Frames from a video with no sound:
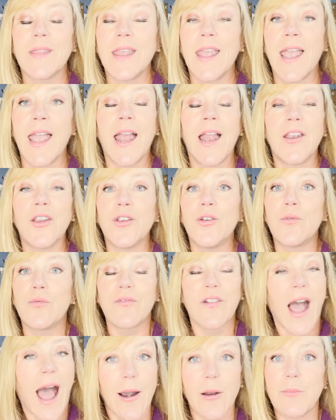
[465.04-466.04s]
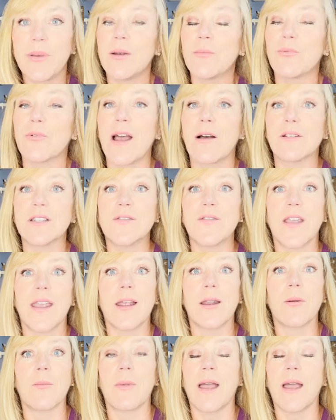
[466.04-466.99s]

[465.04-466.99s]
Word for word: and you got to be a Browns fan.